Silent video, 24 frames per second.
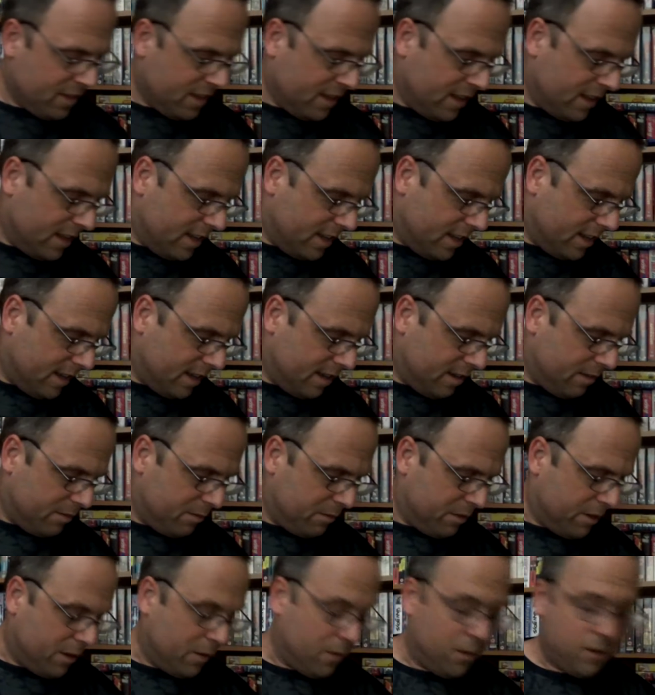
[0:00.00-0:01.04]
you
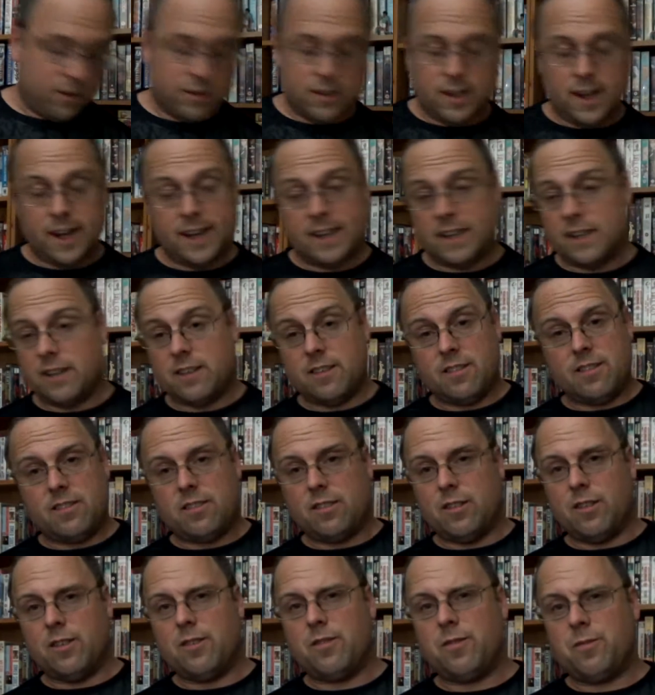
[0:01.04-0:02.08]
know, online and
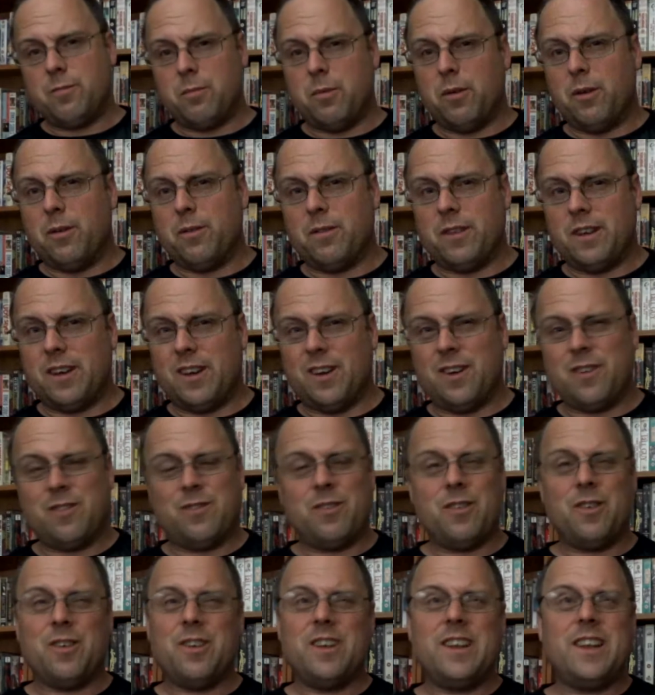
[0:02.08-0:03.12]
stuff. But you know, I
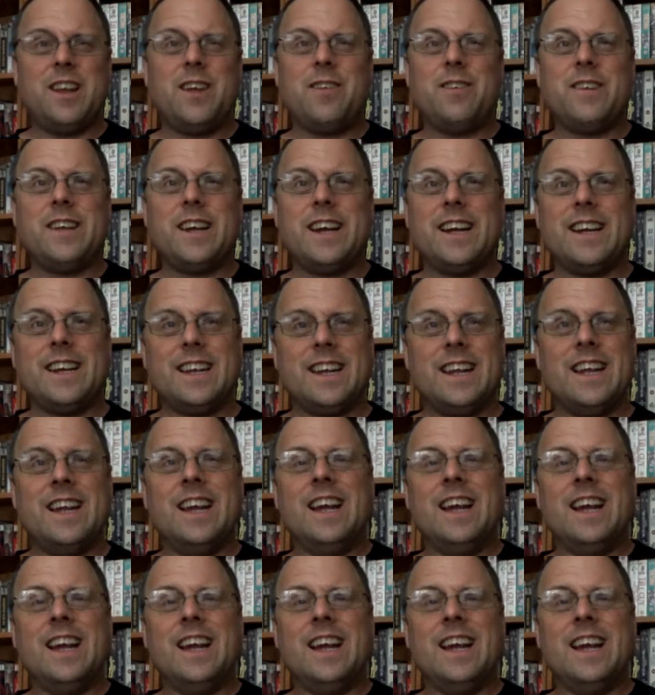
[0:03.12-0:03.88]
thought now and again,